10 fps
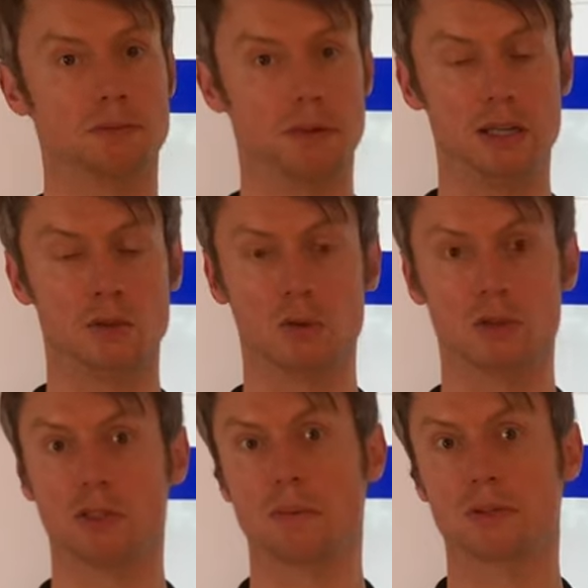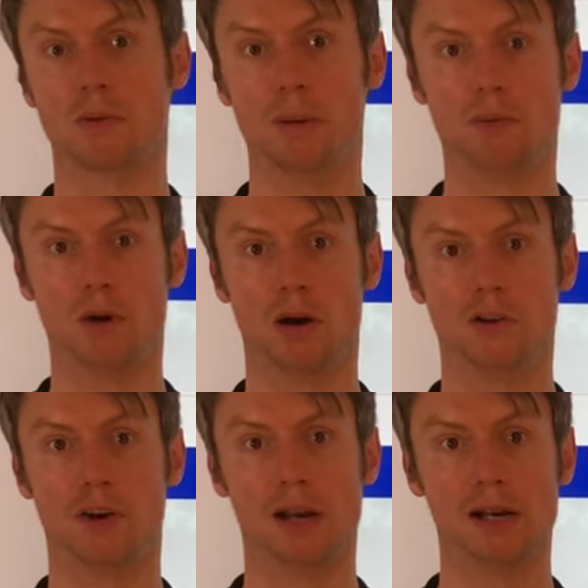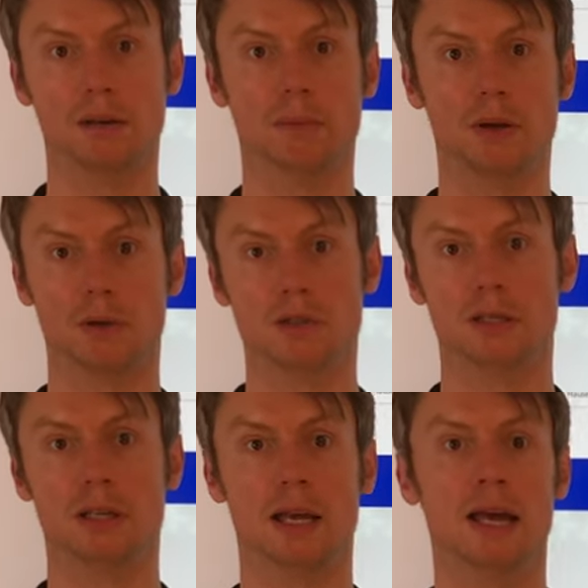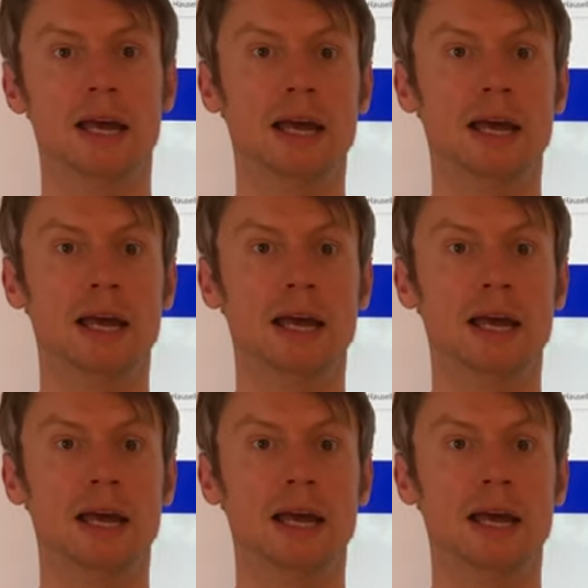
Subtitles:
please also subscribe to our channel, because in the